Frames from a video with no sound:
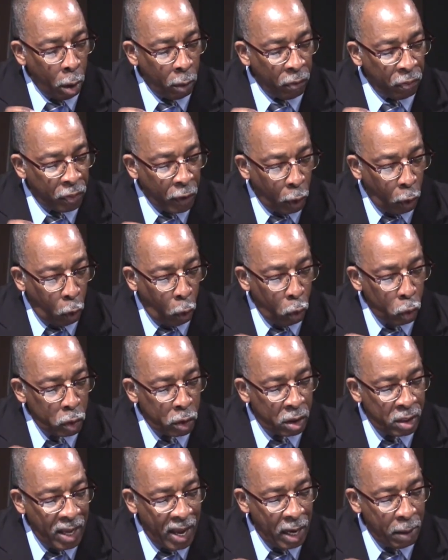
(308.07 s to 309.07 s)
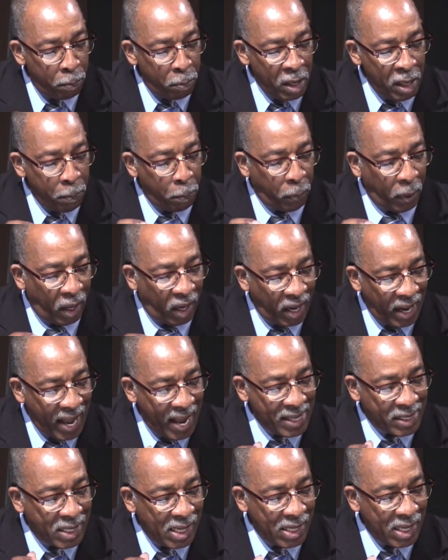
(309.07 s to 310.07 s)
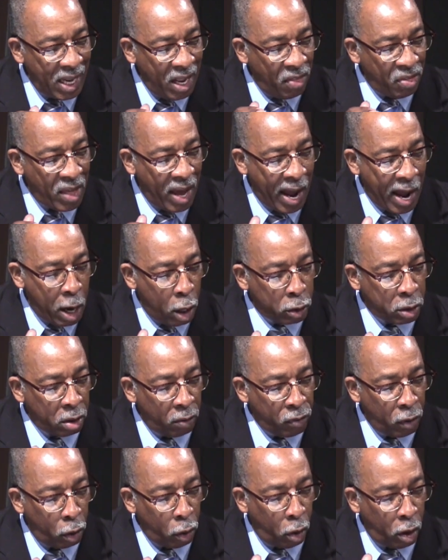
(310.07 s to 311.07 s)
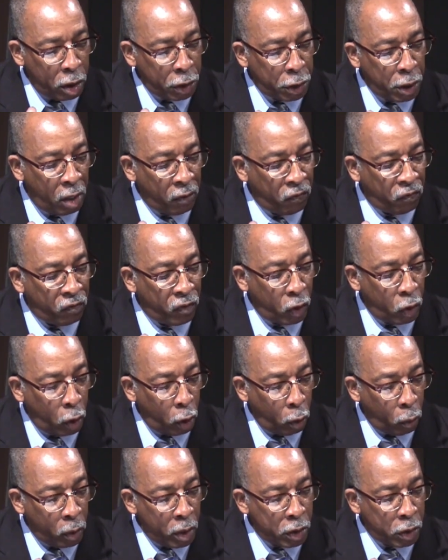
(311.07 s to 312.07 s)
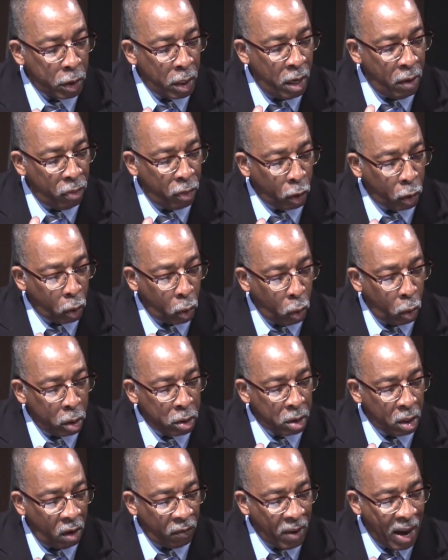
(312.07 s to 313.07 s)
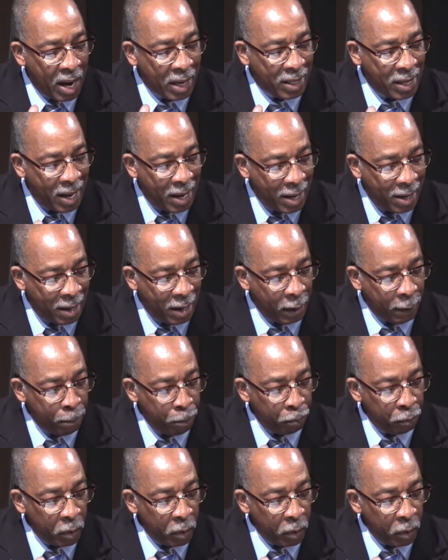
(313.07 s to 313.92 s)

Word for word: Those that be planted in the house of the Lord shall flourish in the courts of our God.